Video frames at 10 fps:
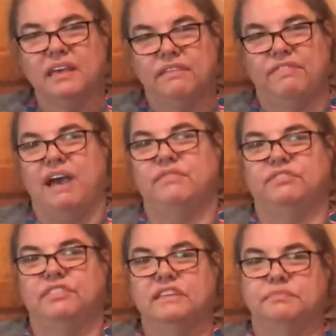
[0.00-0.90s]
5 or
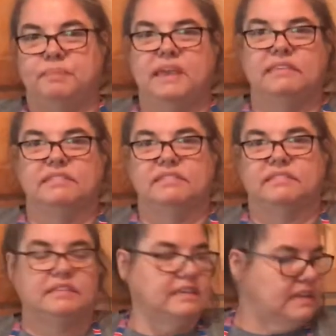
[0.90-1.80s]
6 pieces
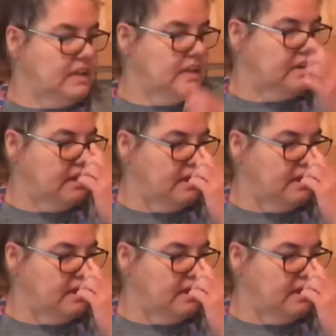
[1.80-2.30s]
to get